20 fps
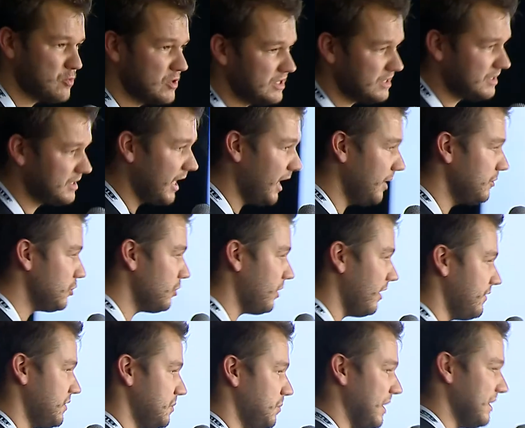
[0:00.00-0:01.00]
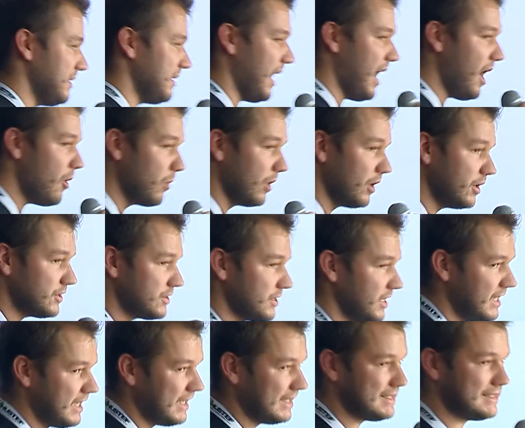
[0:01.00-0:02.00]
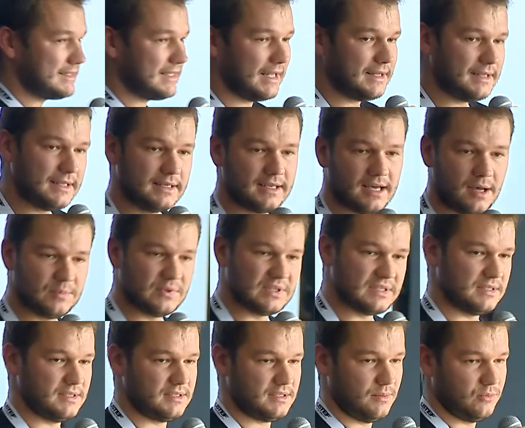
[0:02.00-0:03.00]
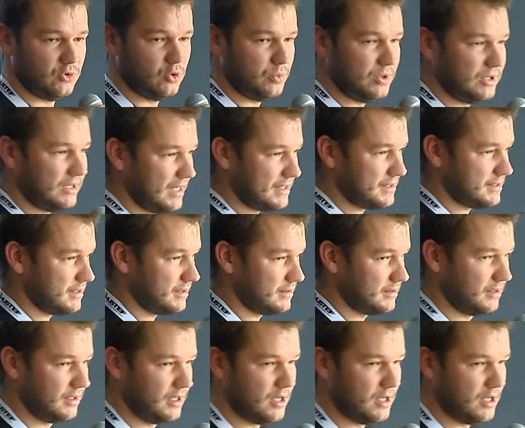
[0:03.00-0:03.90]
many times you have spent hours setting up the system to be tested,